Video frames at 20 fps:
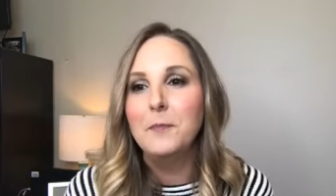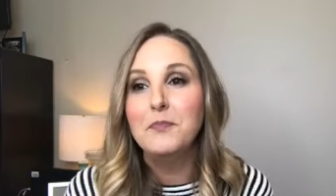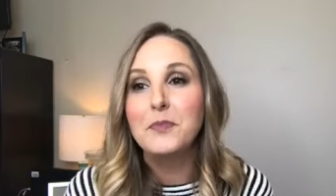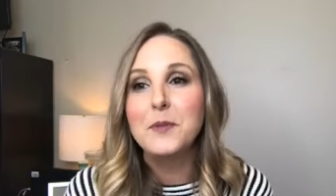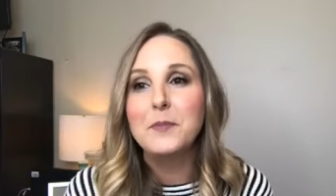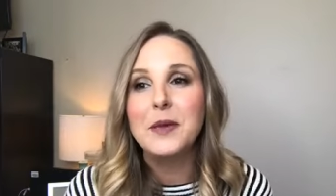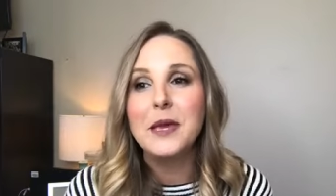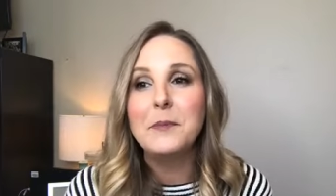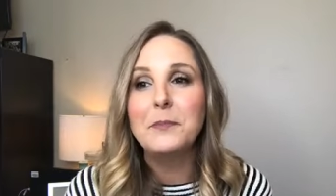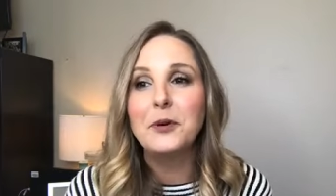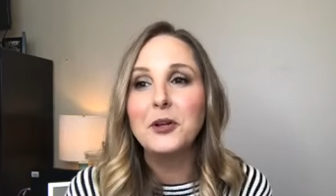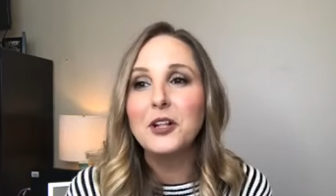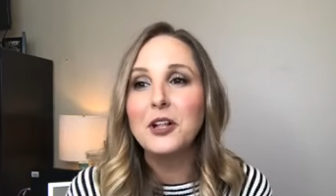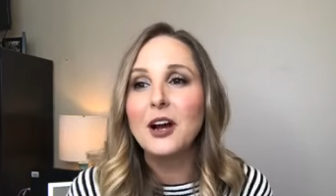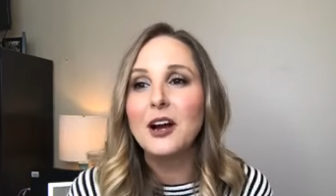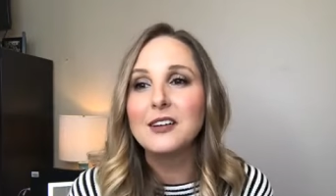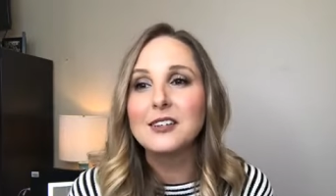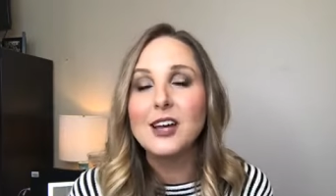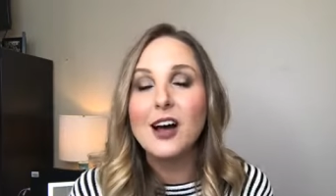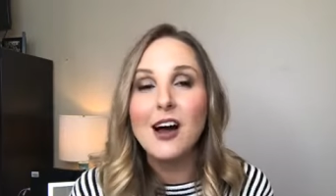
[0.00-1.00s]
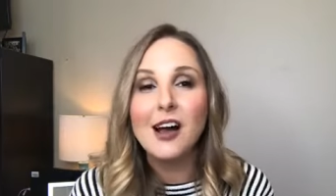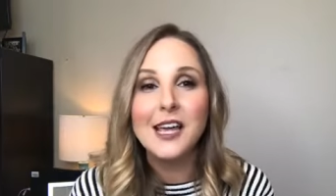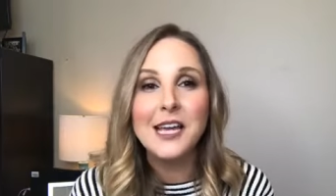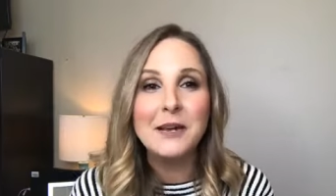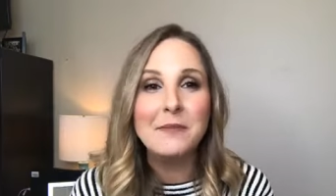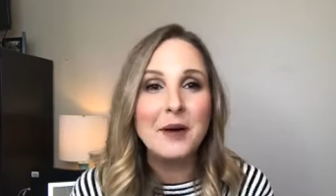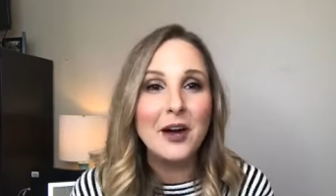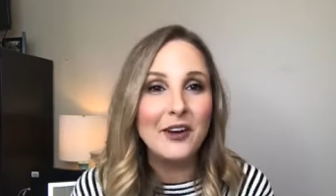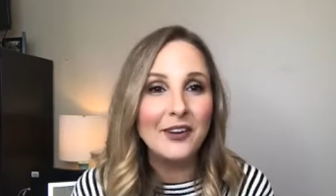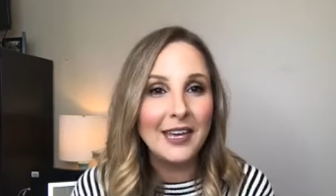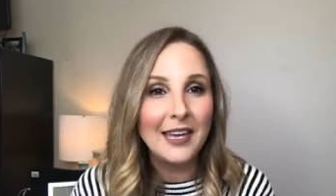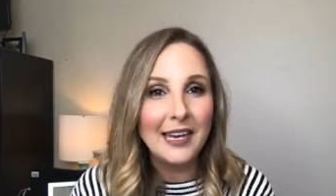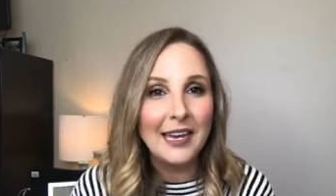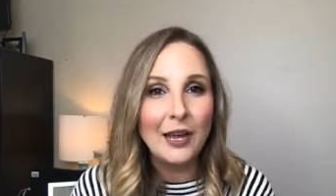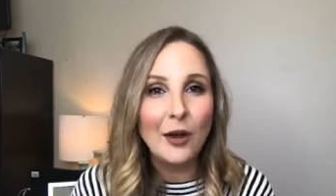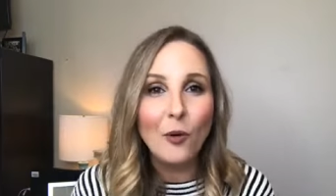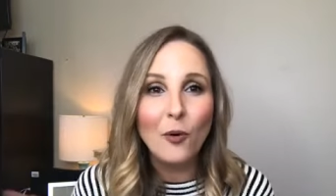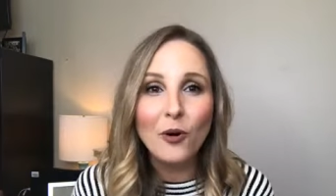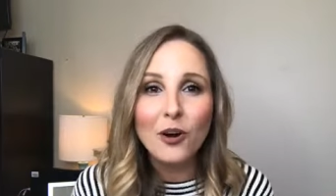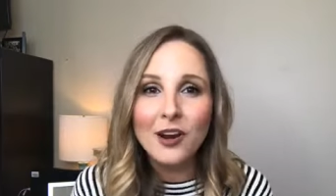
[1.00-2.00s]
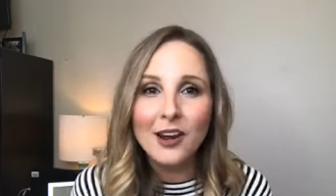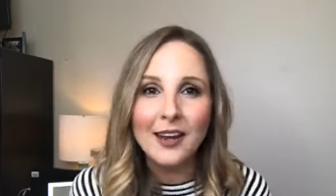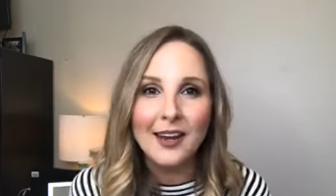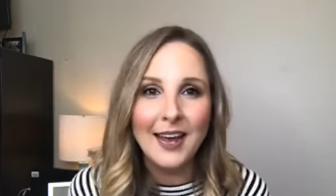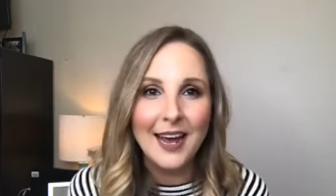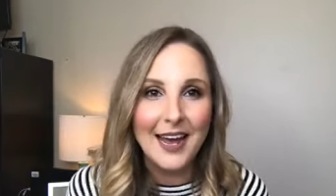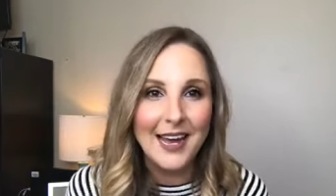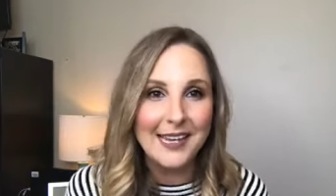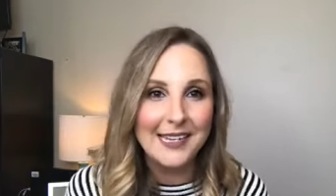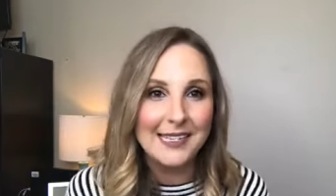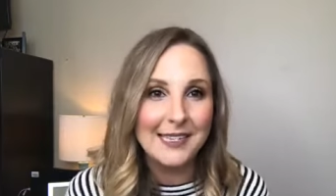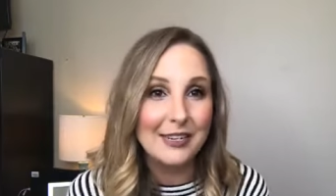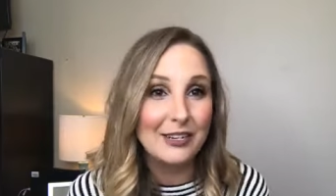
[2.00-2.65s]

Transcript: People are talking about getting organized.